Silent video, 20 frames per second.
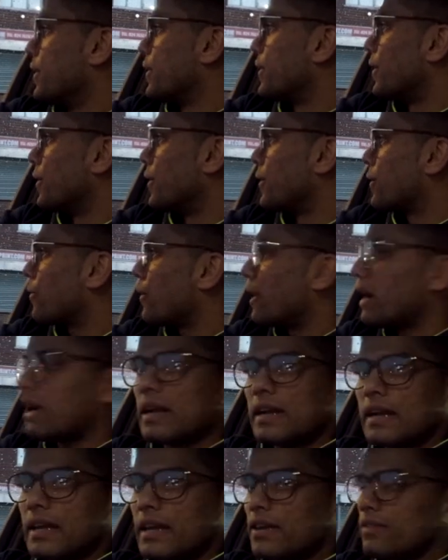go
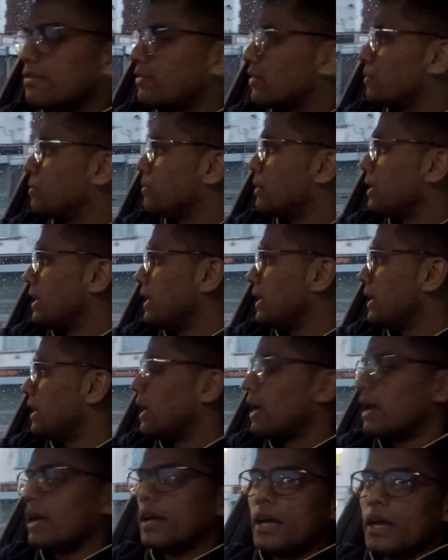quickly. For me,
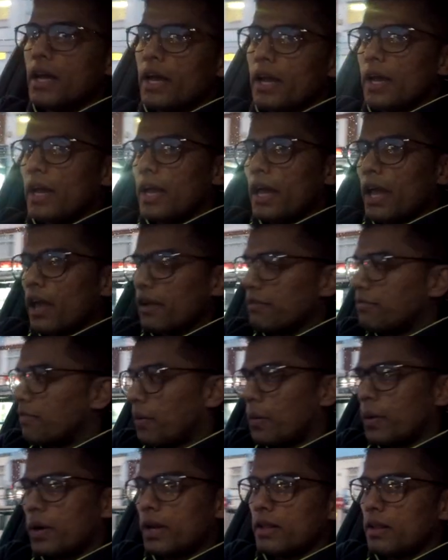if I
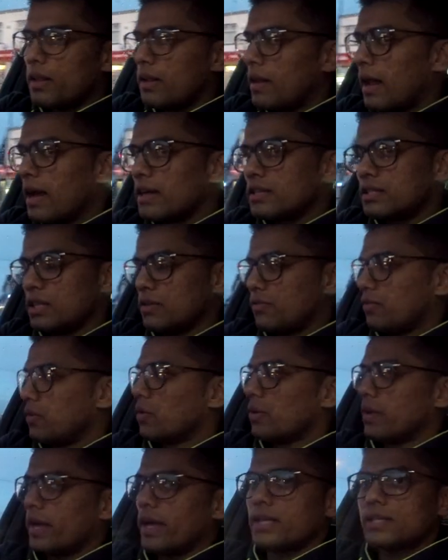want to last the
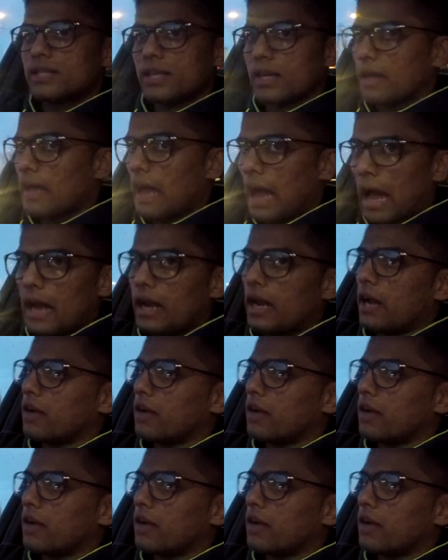fuel, yes, I can.